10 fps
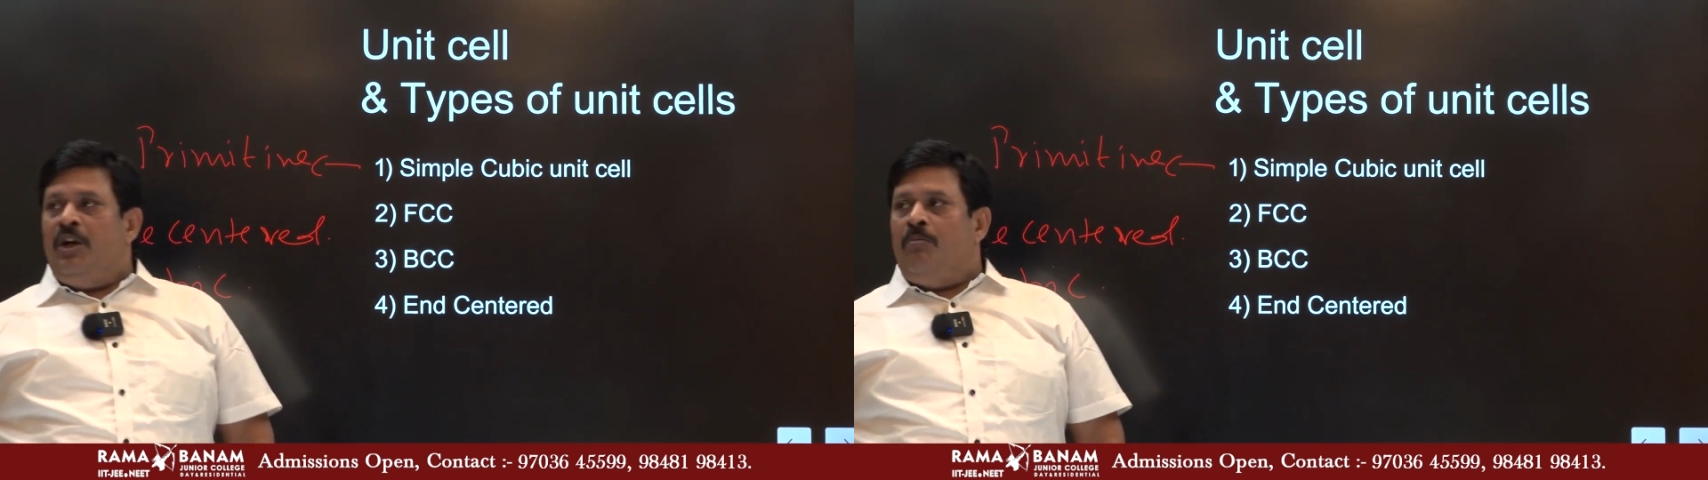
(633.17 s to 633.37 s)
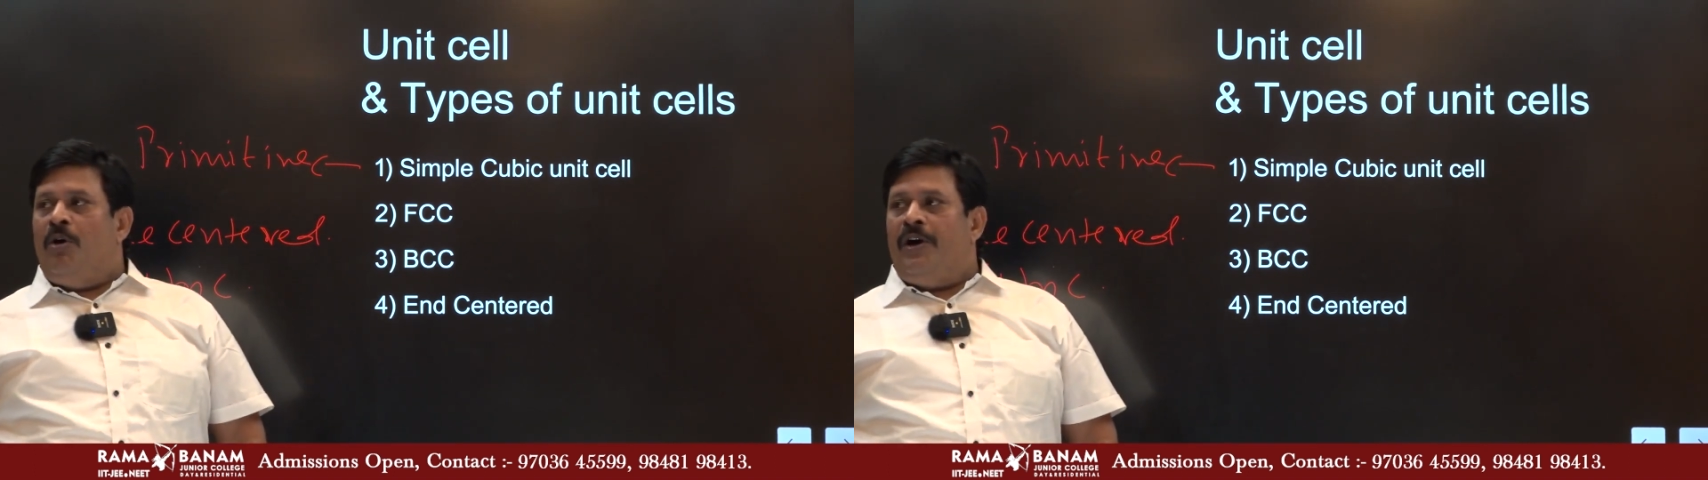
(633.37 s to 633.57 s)

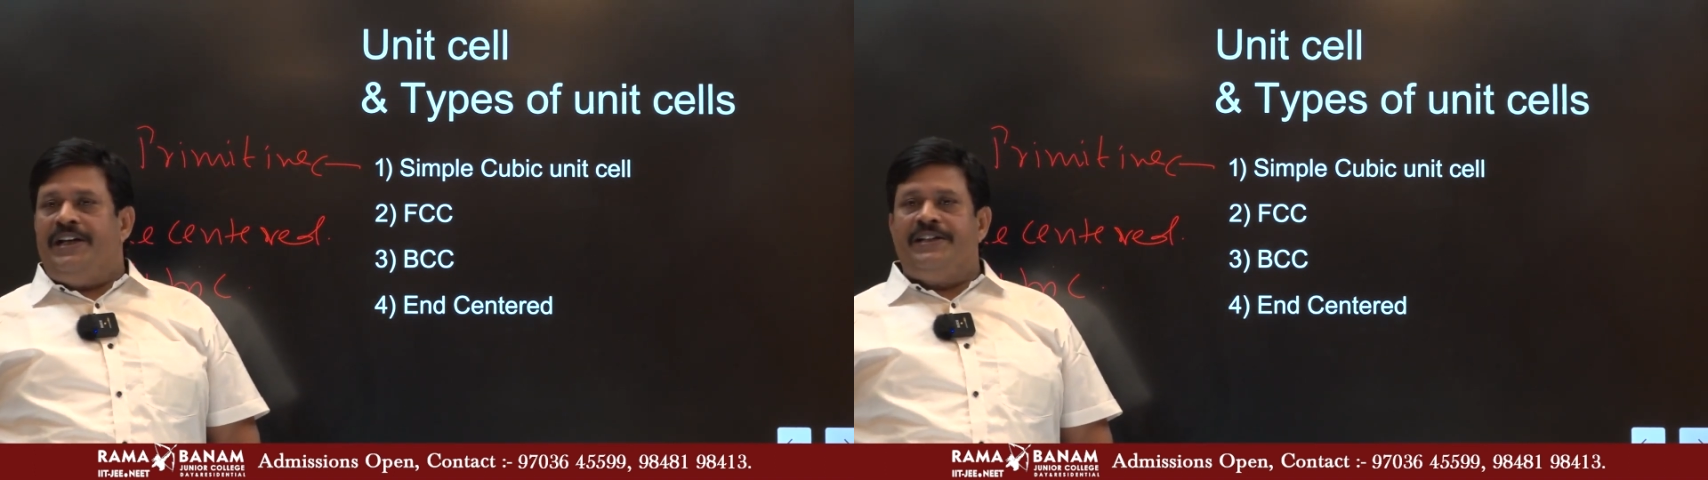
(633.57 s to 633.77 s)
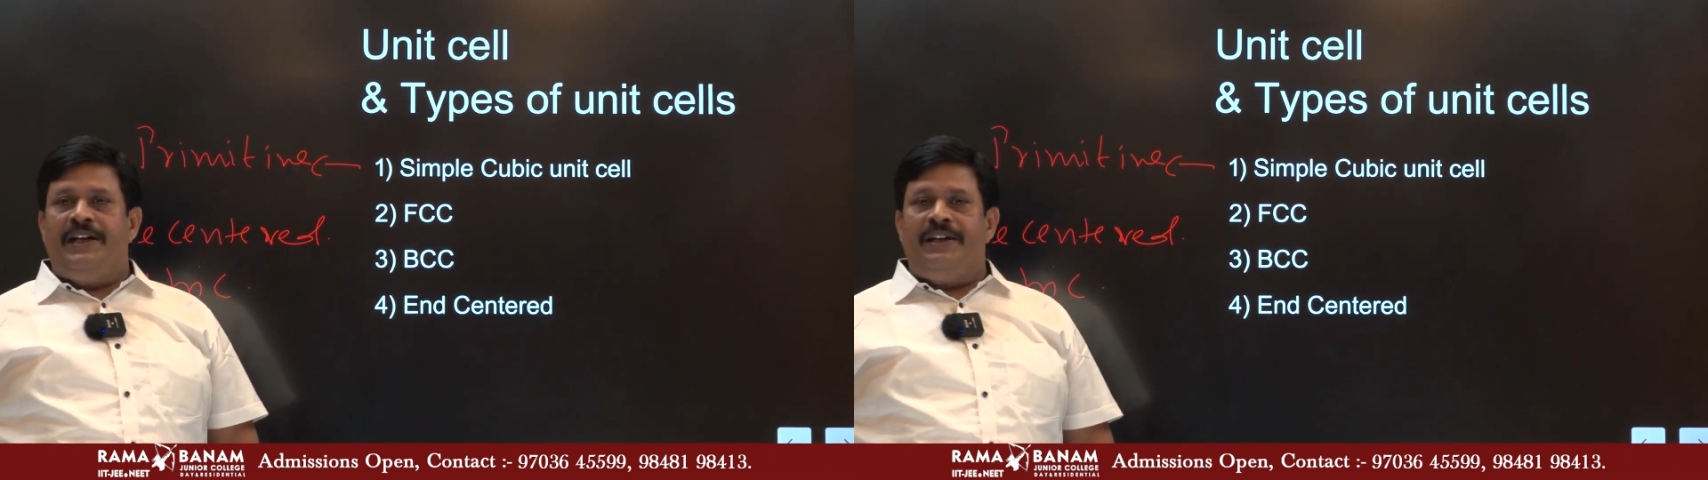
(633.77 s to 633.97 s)

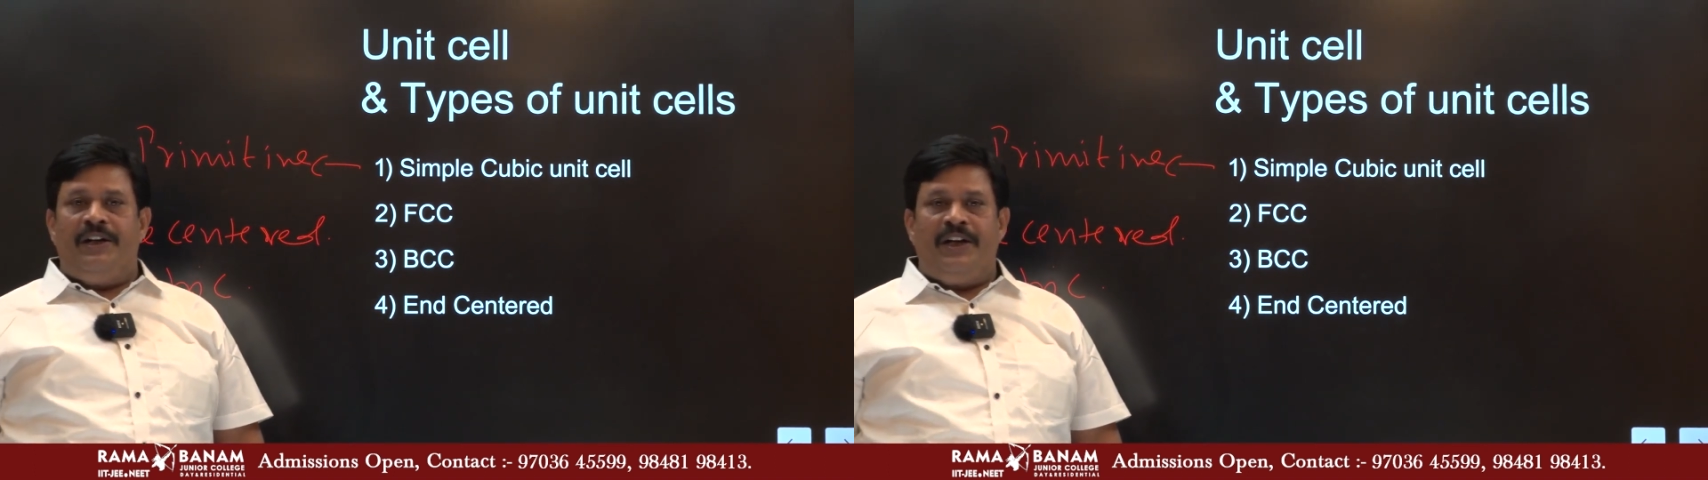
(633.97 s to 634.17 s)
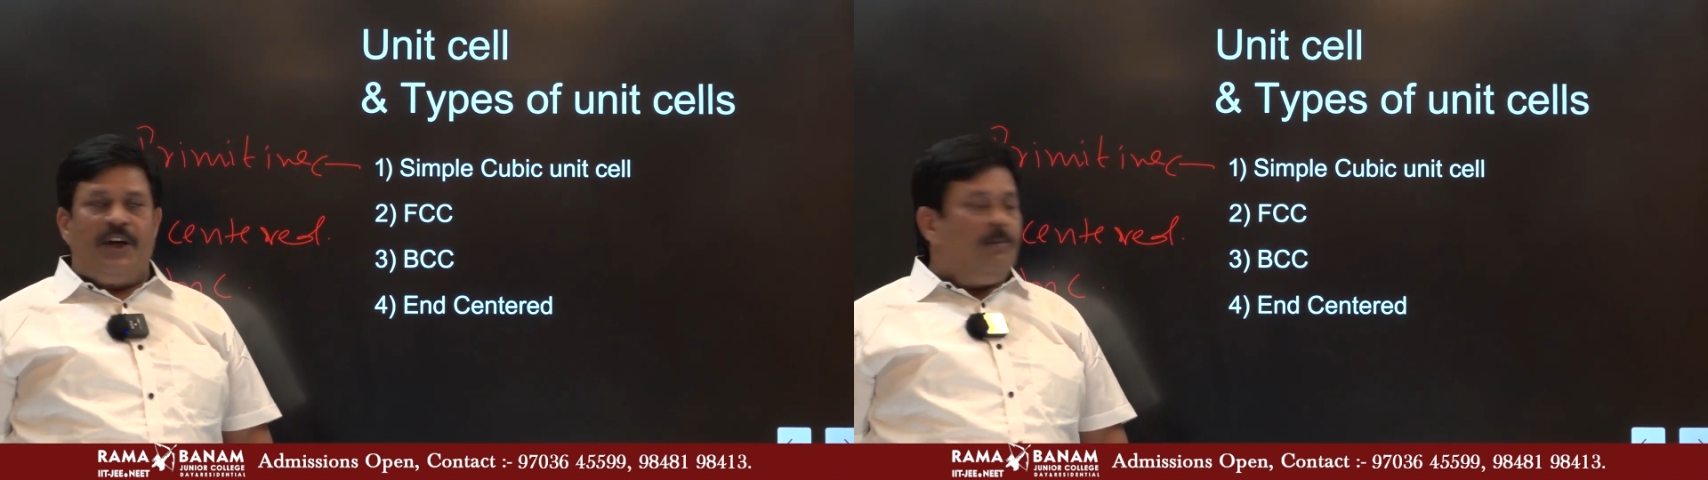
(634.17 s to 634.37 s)
body
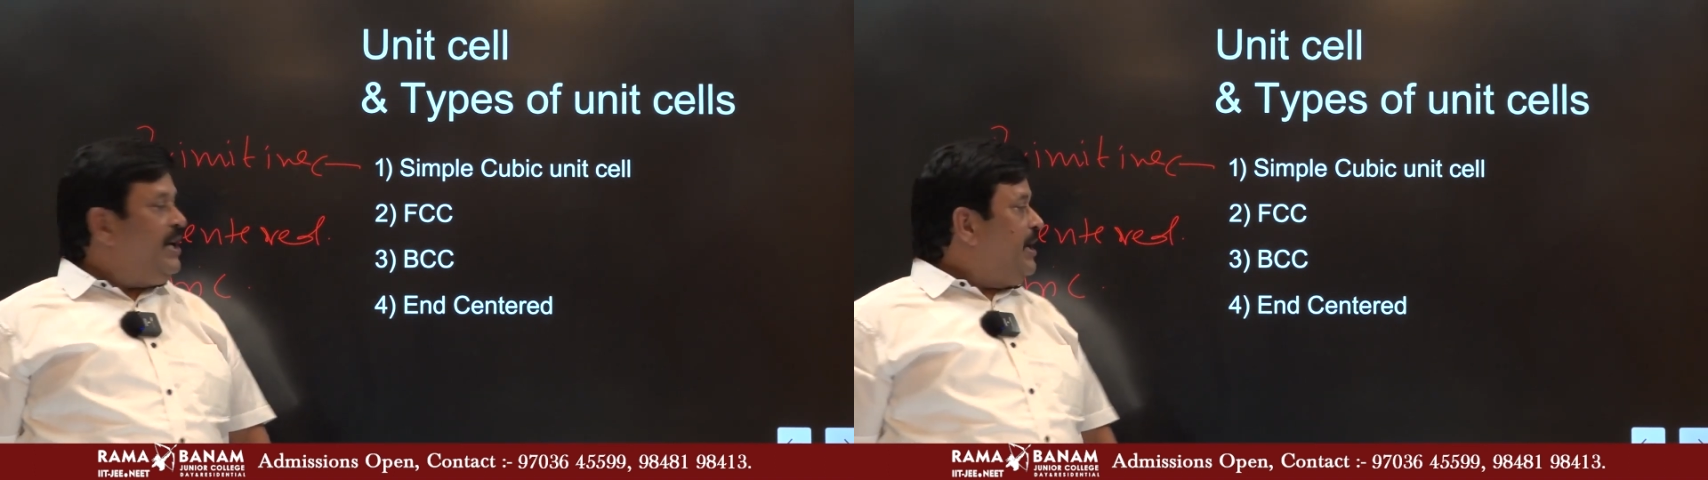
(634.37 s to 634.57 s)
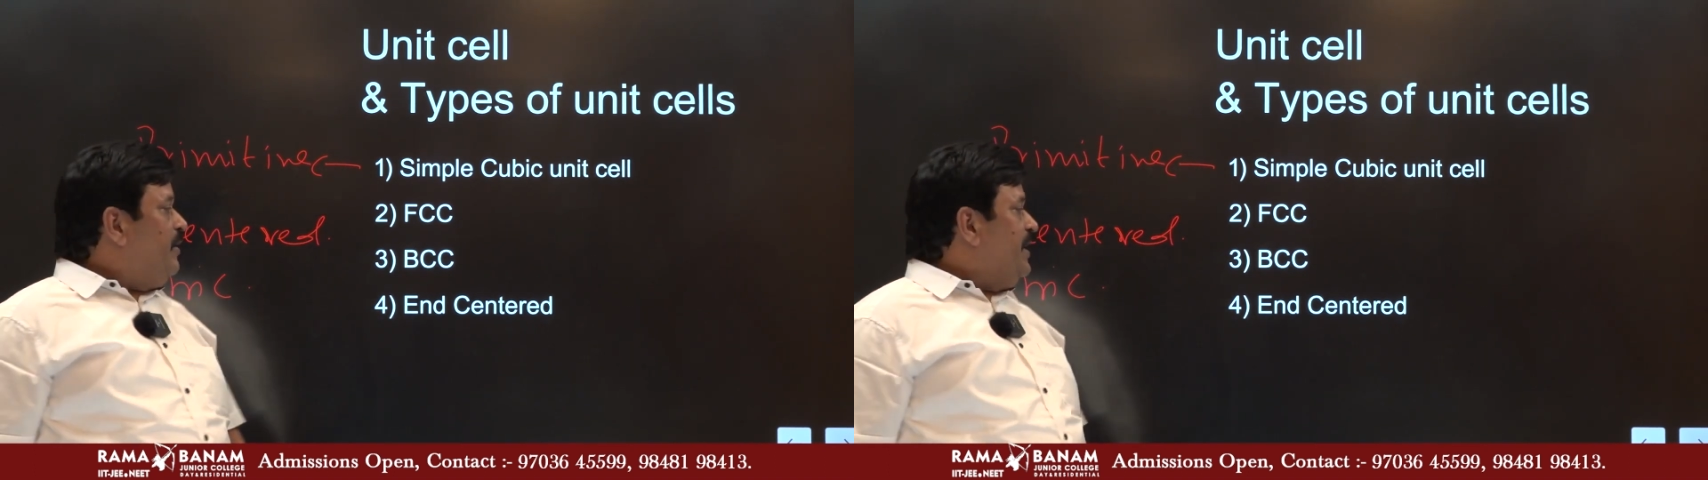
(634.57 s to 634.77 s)
centered
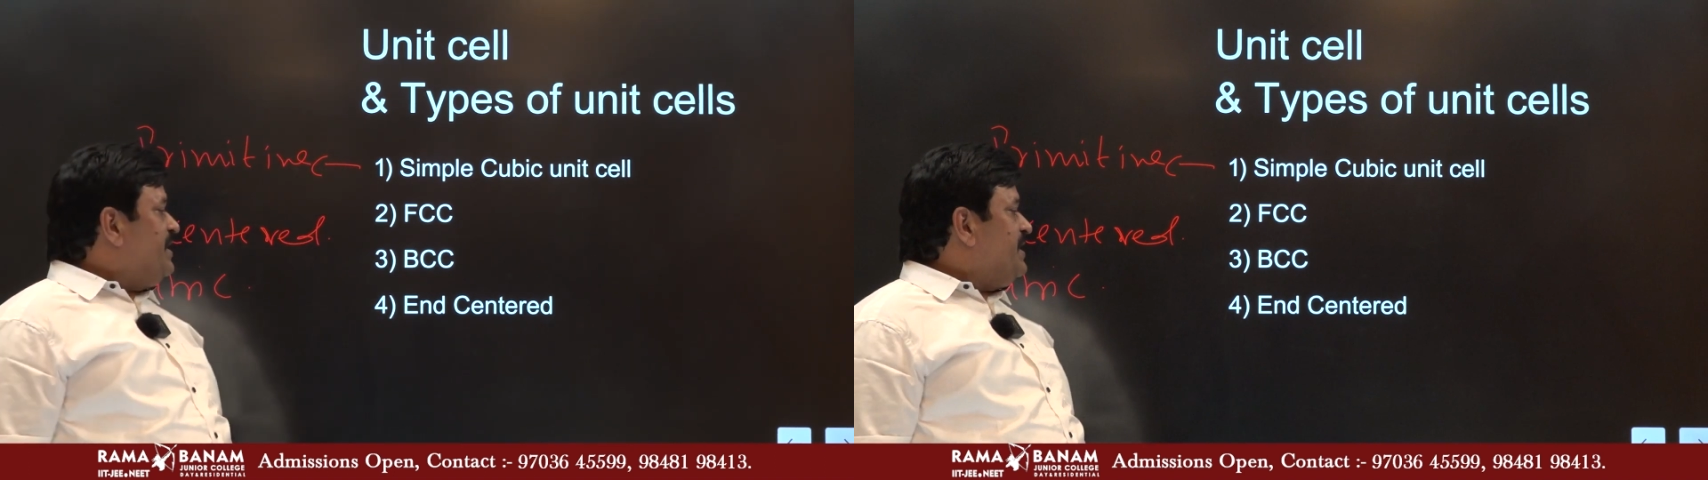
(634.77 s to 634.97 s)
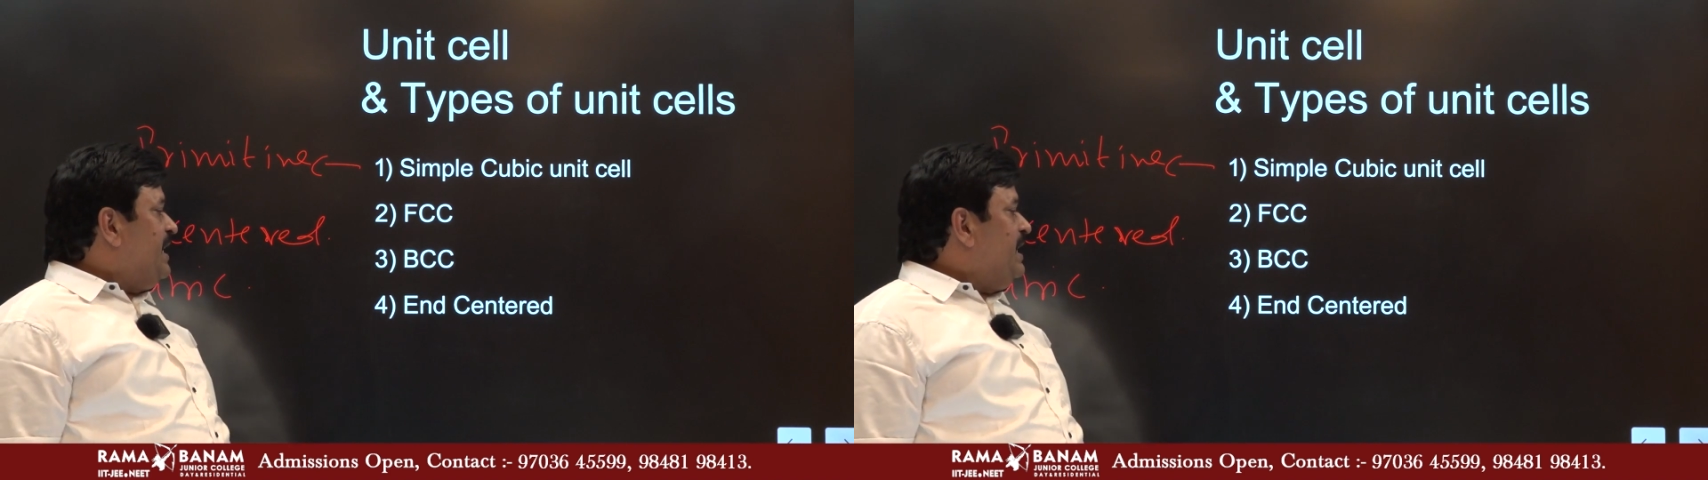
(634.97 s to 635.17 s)
cubic unit
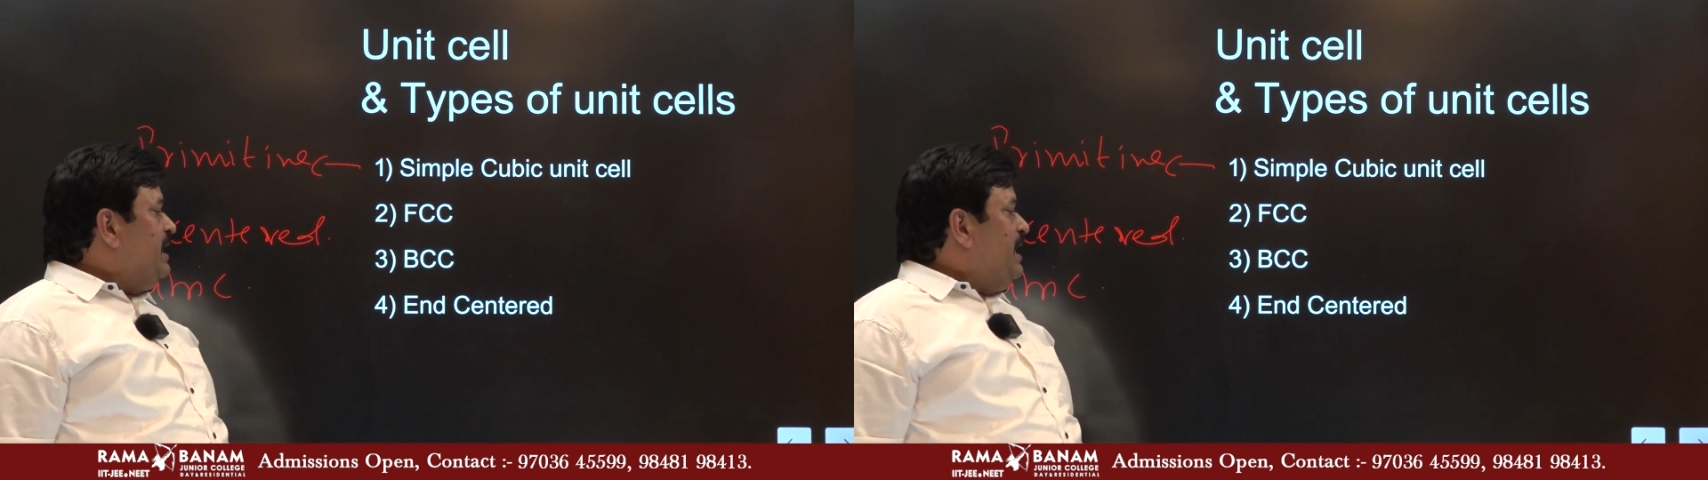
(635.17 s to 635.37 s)
cell,